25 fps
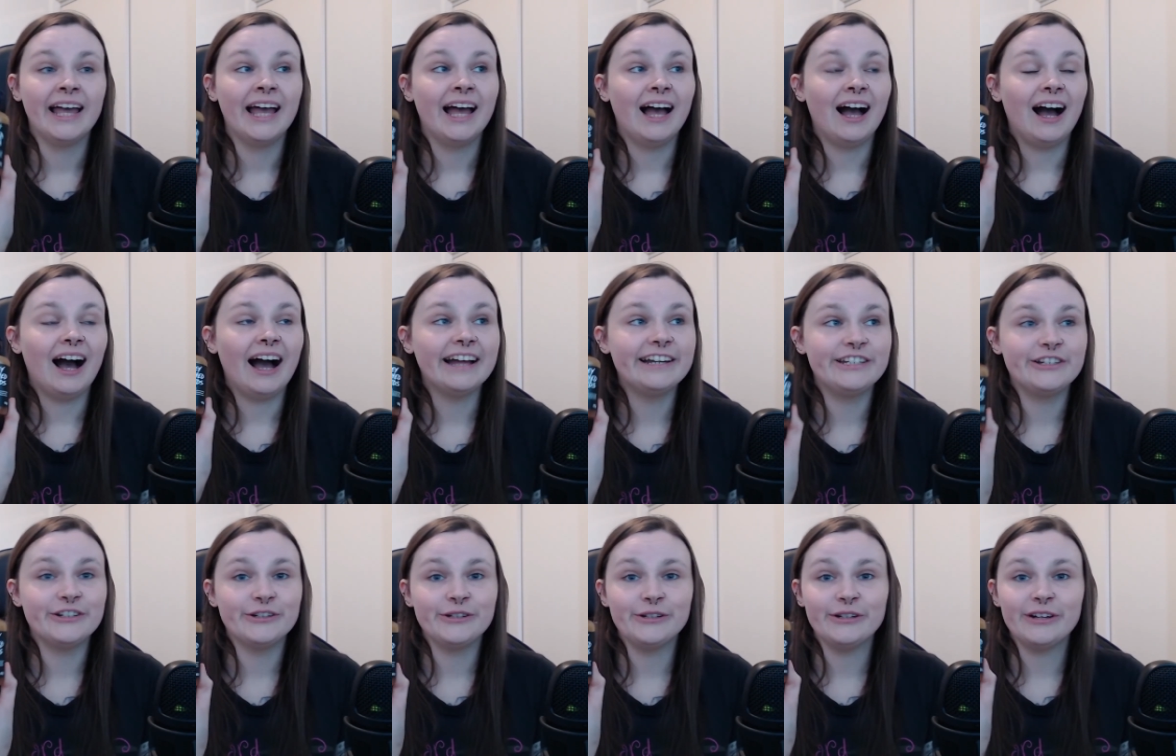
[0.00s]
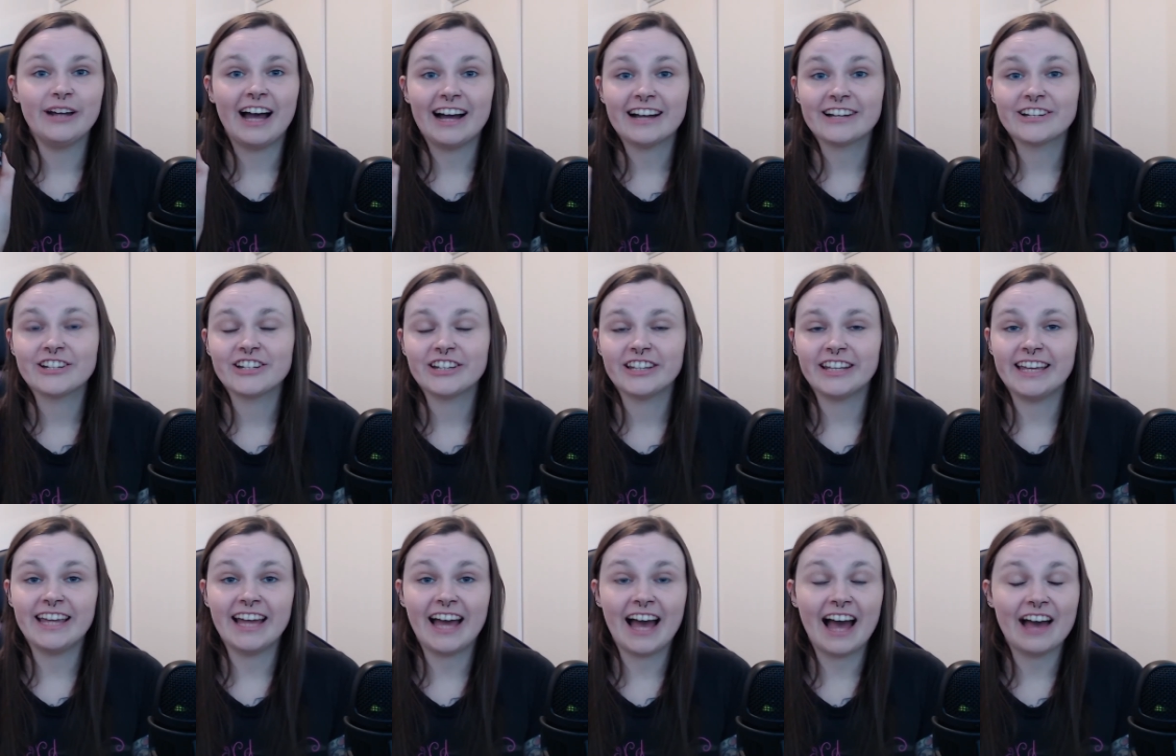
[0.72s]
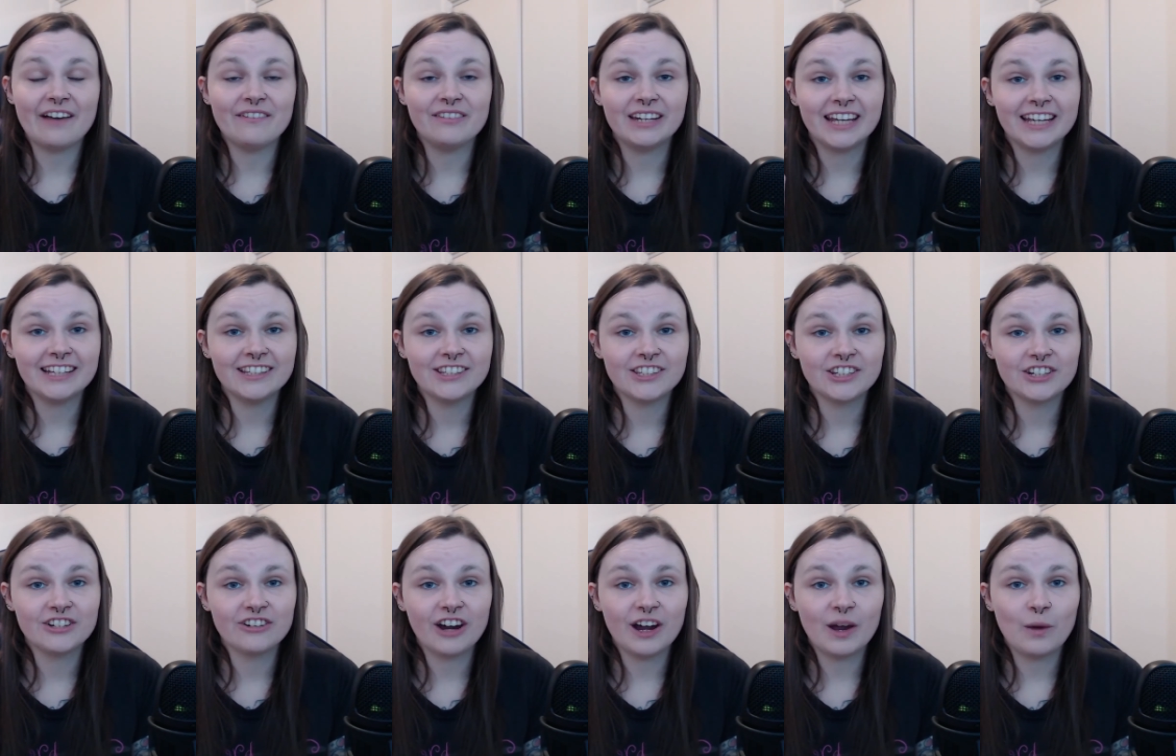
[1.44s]
I do actually have an
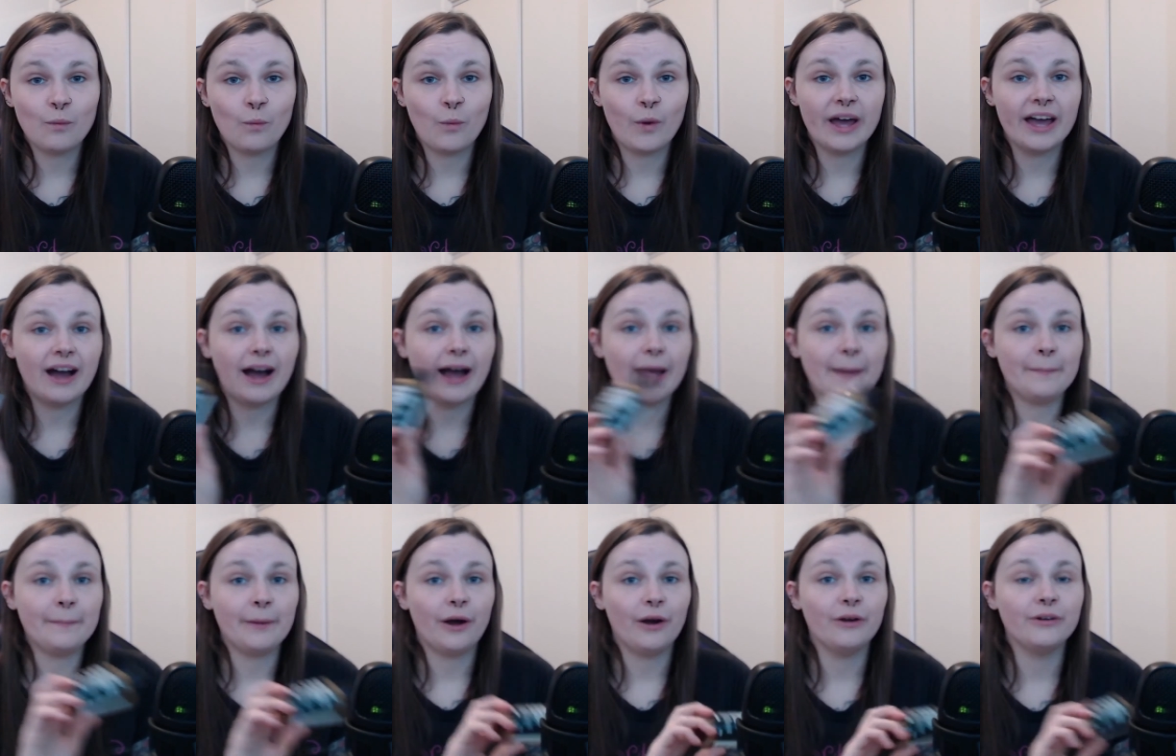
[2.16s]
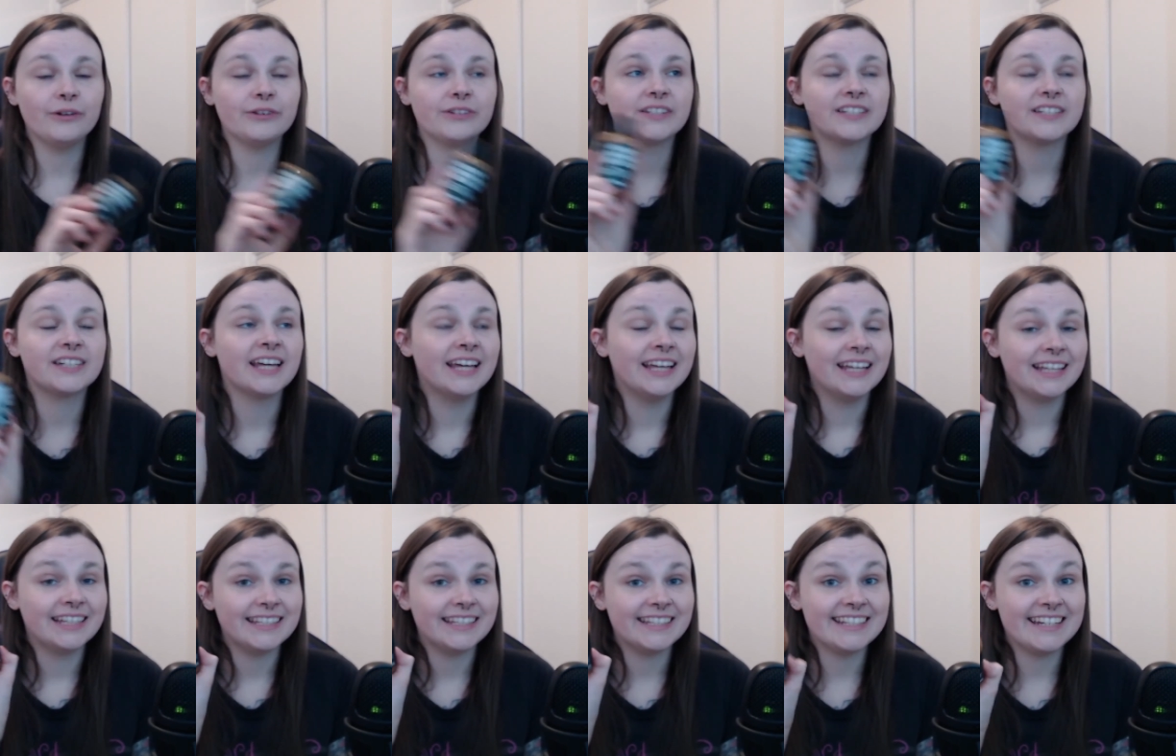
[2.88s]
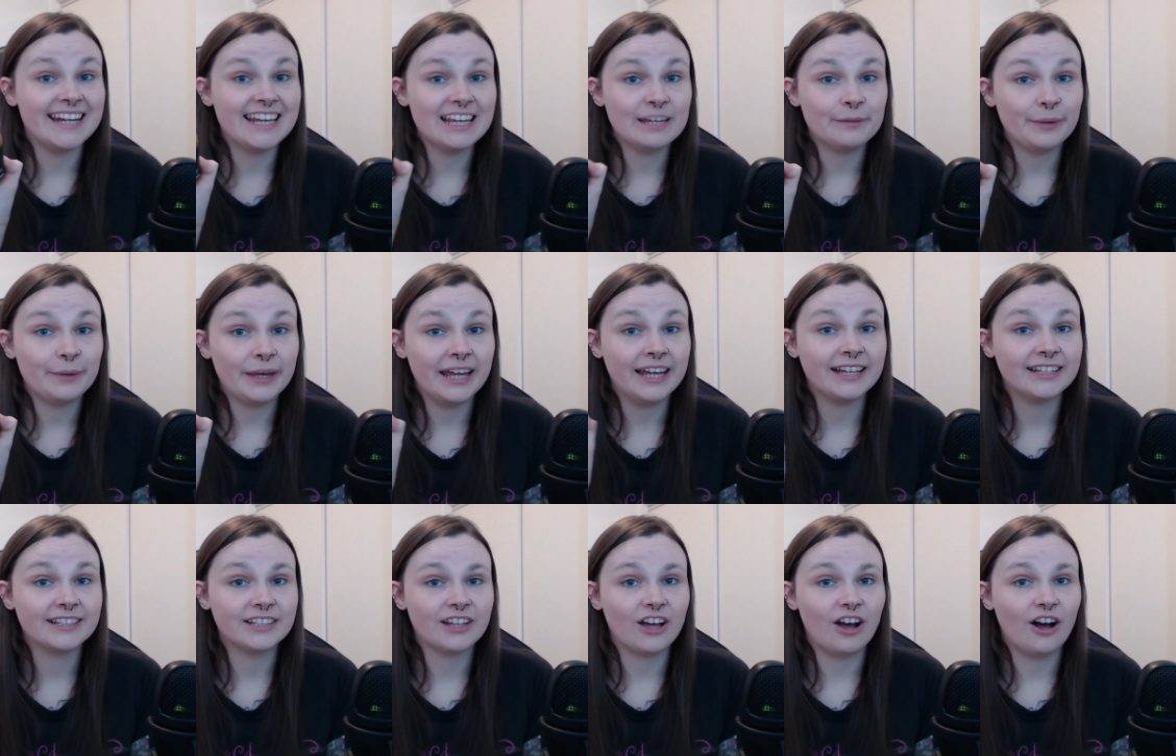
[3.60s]
Instagram where I post sneak
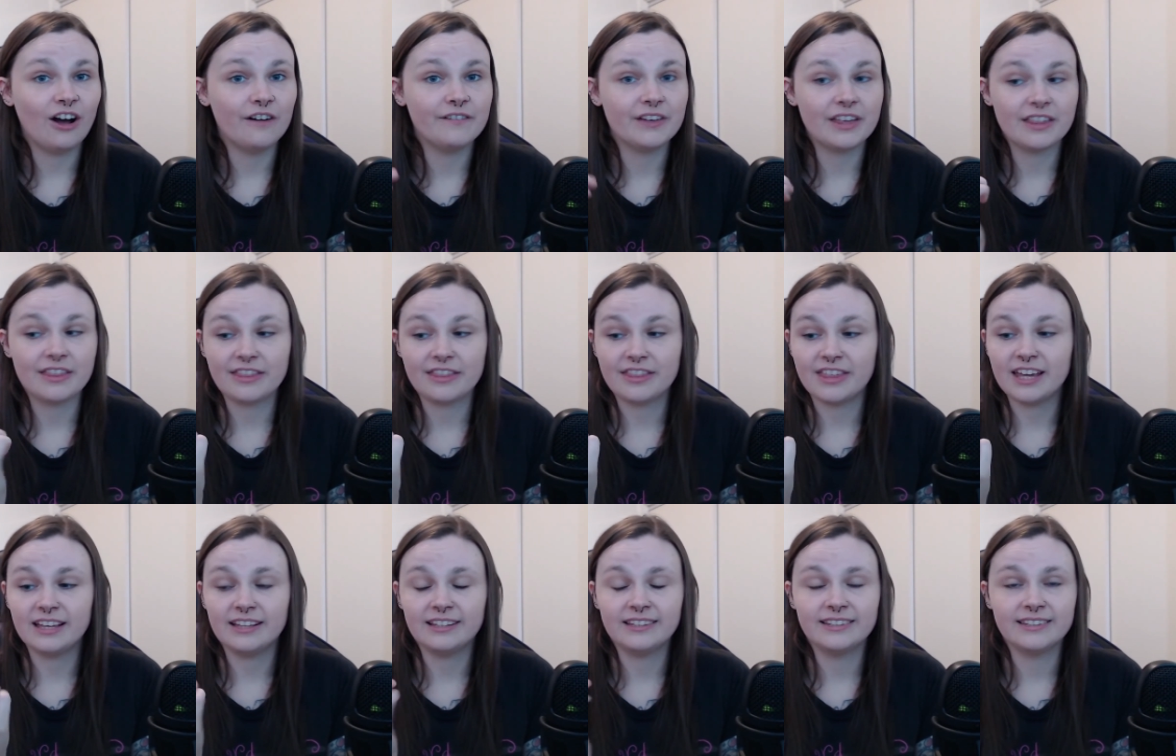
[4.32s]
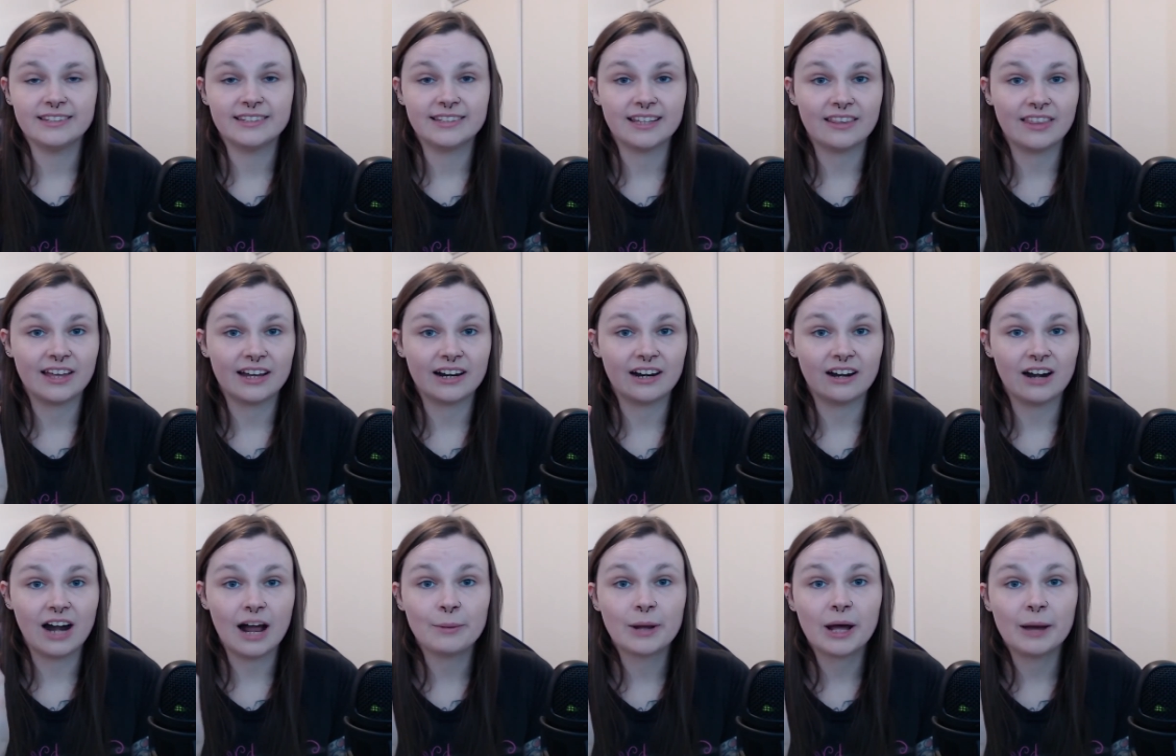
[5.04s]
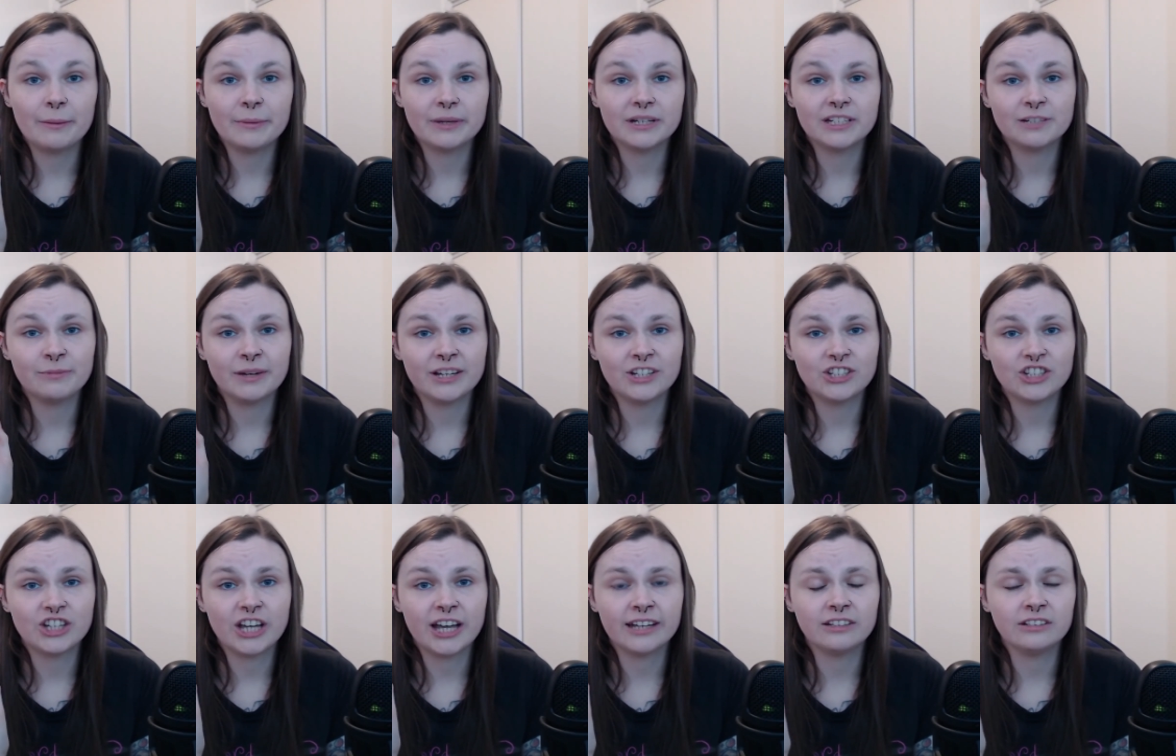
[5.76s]
peeks of things that are upcoming to my
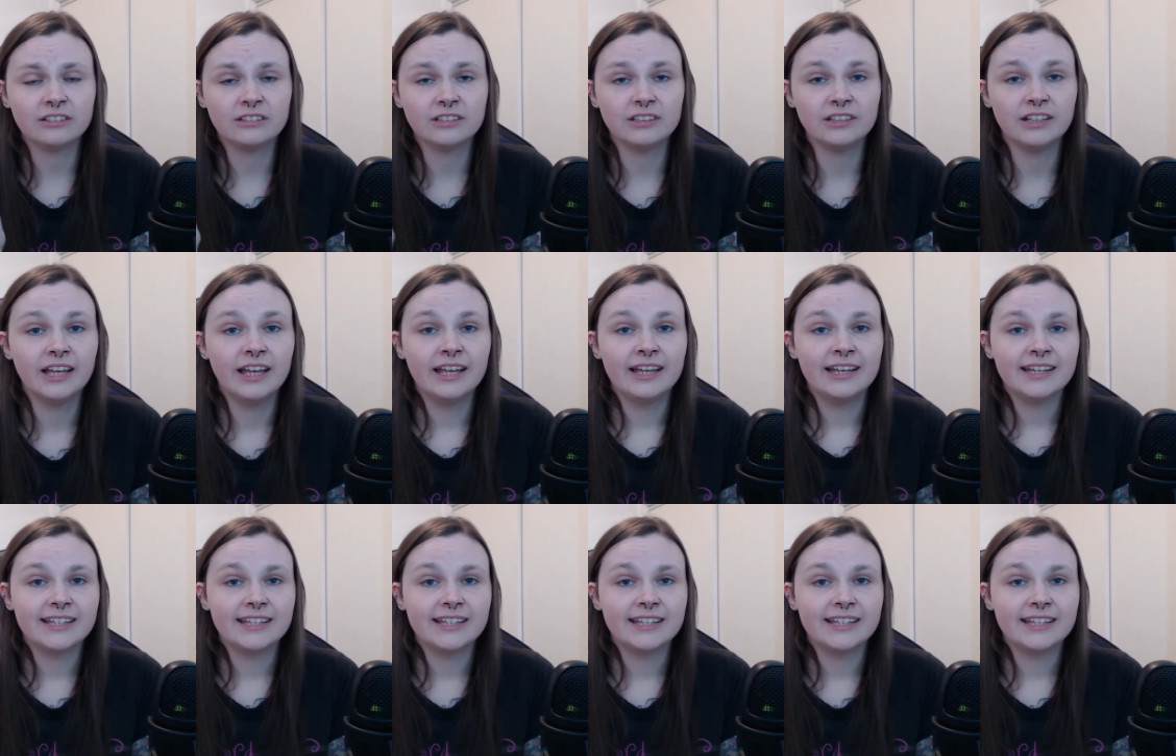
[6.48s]
channel,